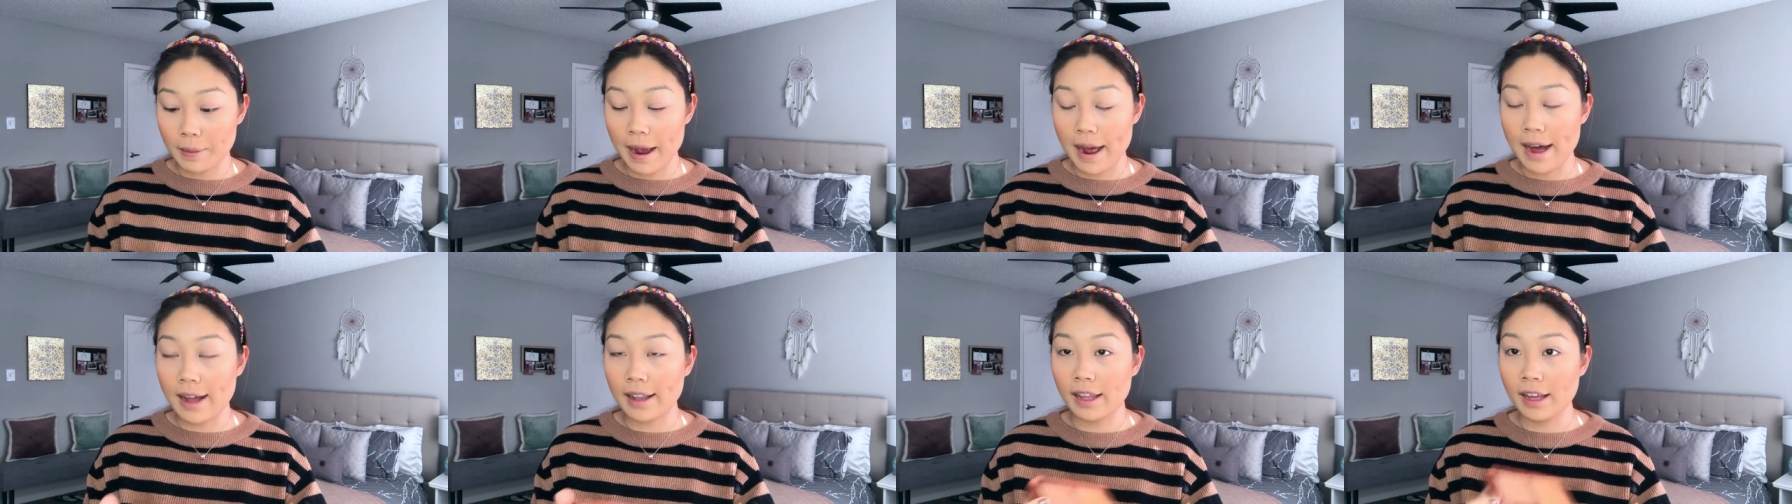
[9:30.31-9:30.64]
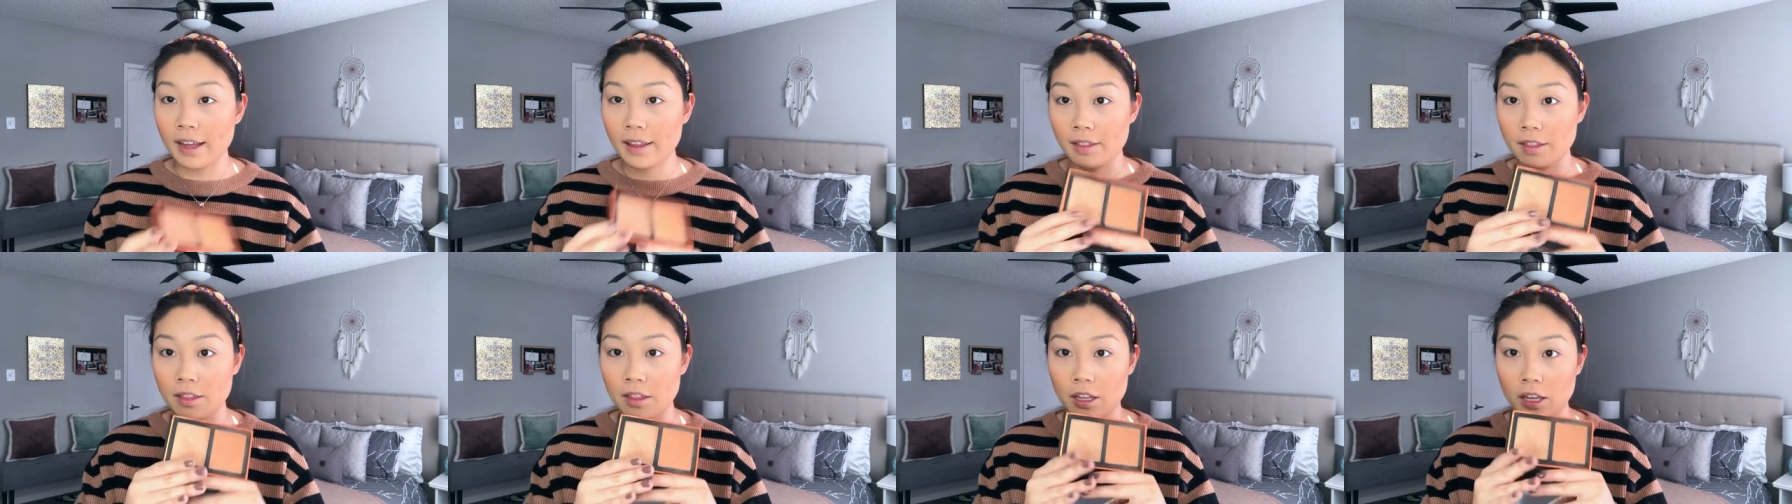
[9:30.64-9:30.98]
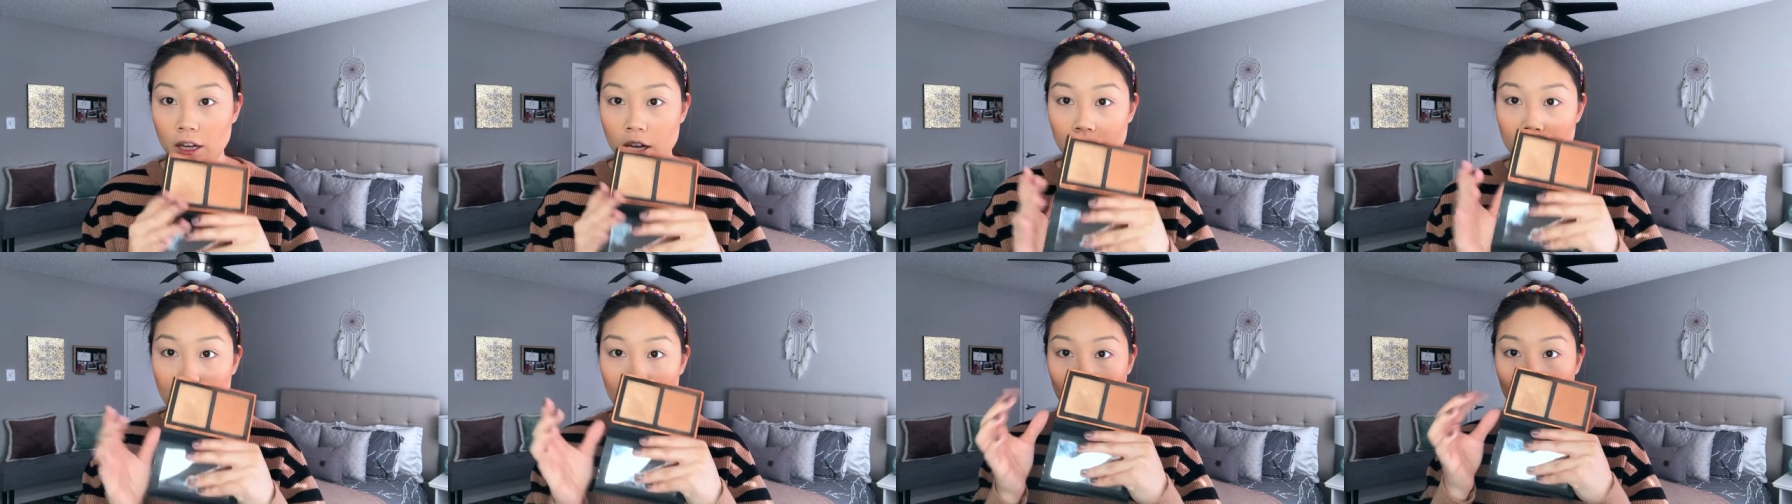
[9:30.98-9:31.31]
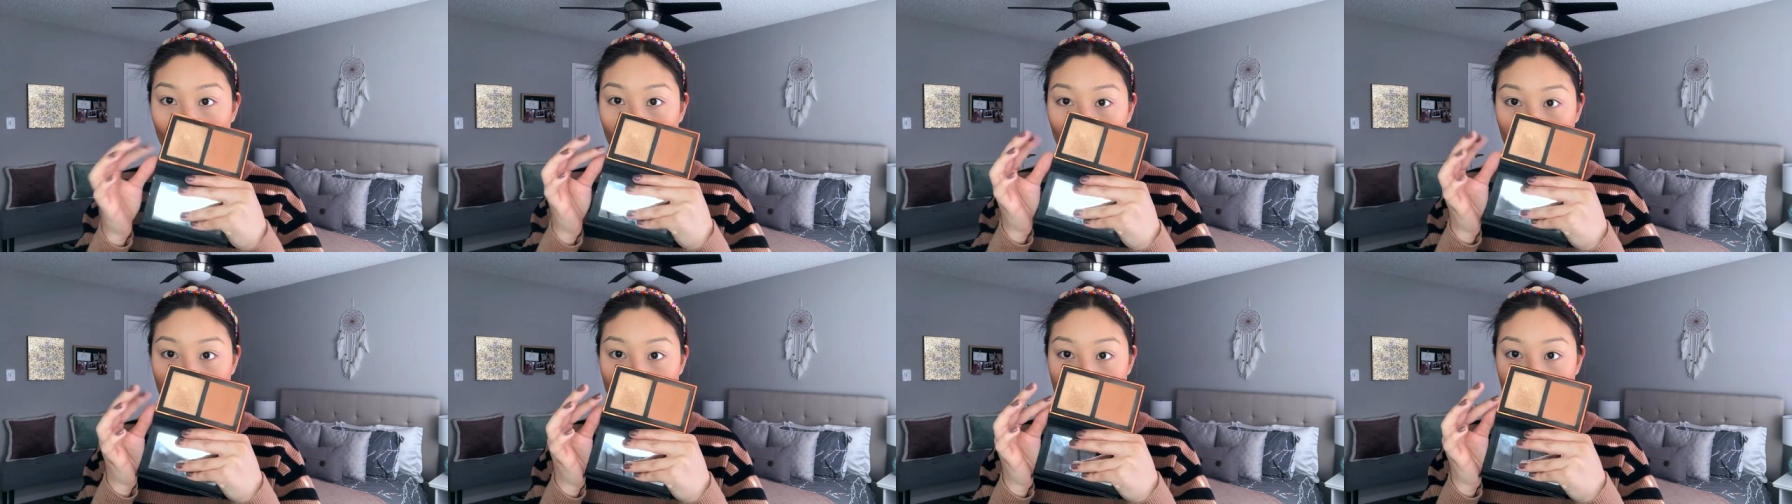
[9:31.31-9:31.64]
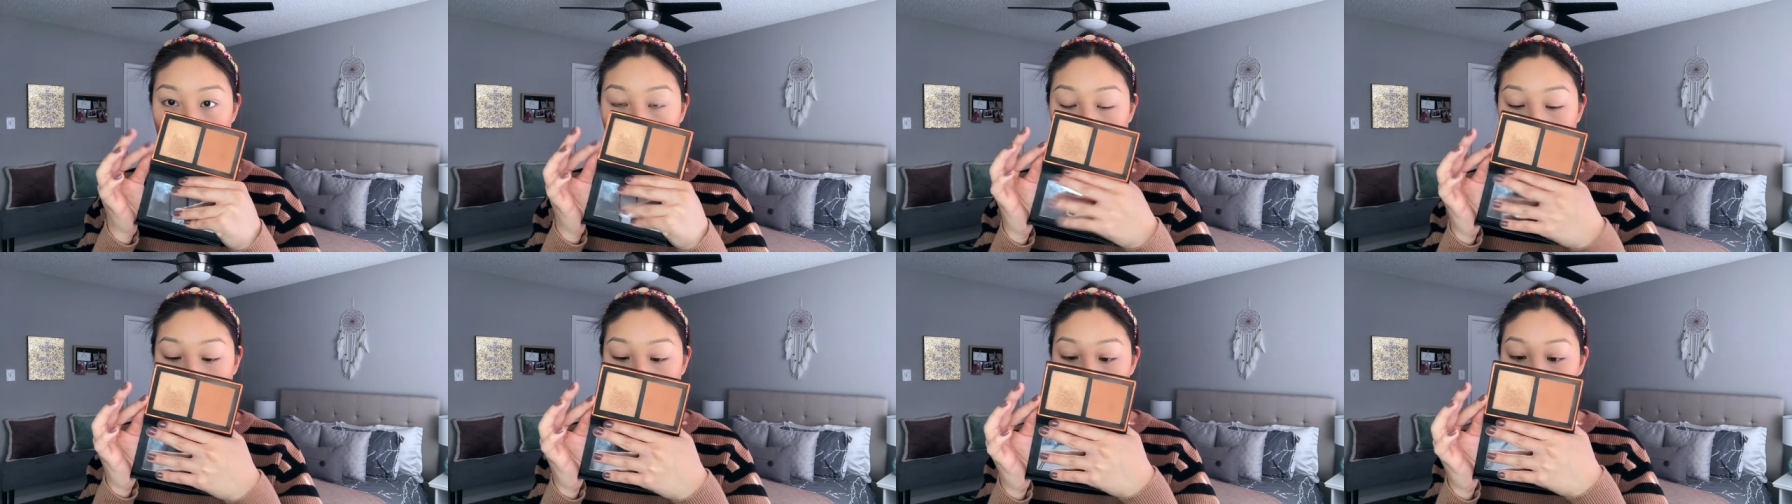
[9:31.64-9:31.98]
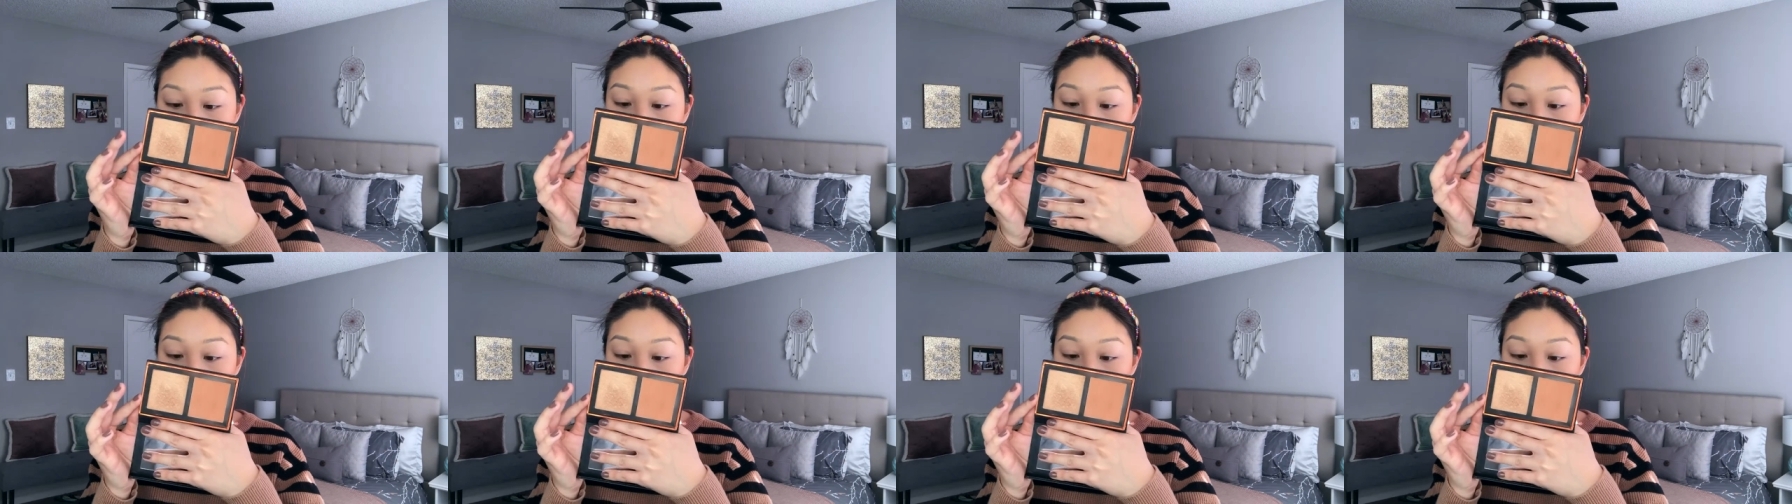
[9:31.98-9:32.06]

palette, the golden one.